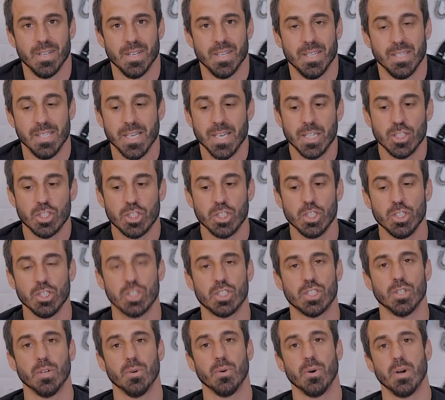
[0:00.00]
Yeah, sure.
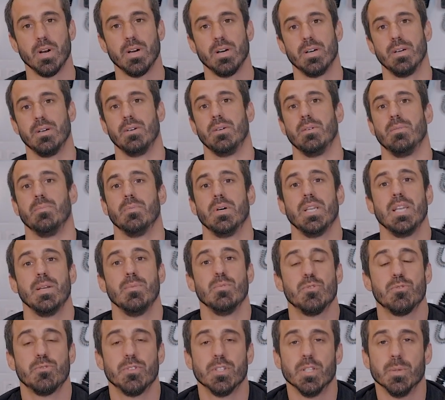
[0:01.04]
So, my name
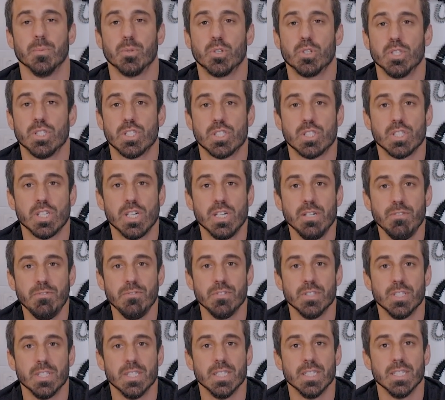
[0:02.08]
is Phil Christoff,
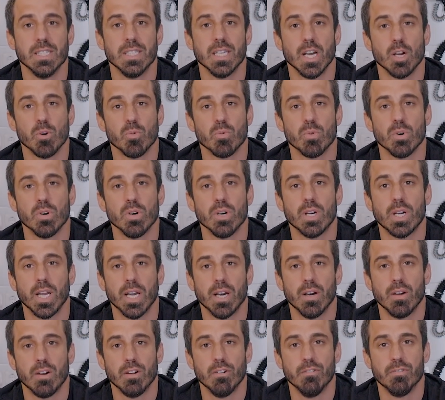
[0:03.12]
and I work
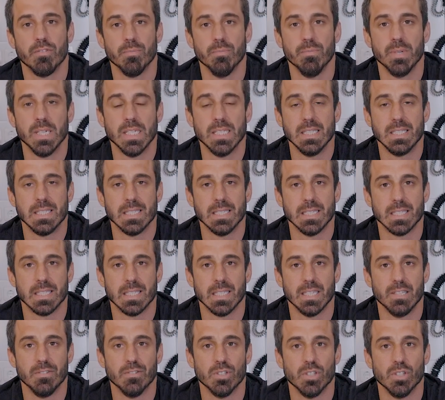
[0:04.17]
out of Manta
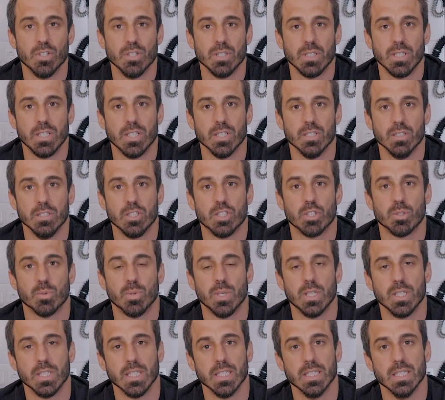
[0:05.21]
Dive on Gili
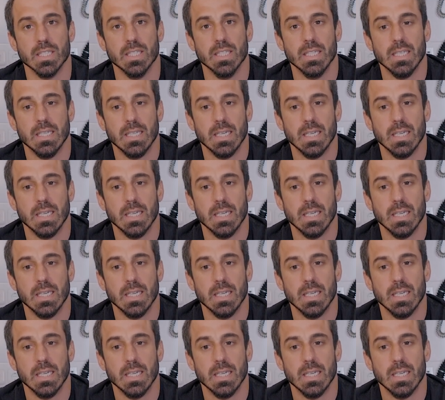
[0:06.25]
Trawangan.